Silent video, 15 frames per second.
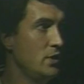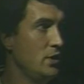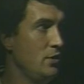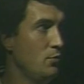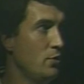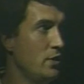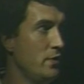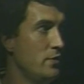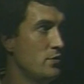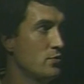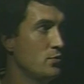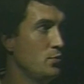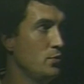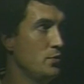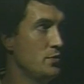in one of the
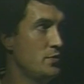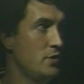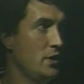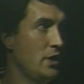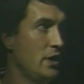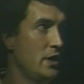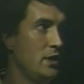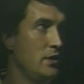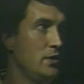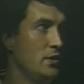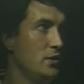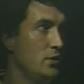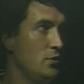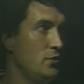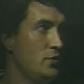schools that I
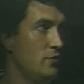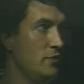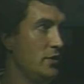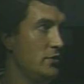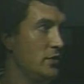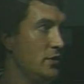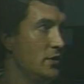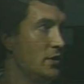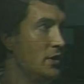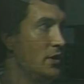used to visit.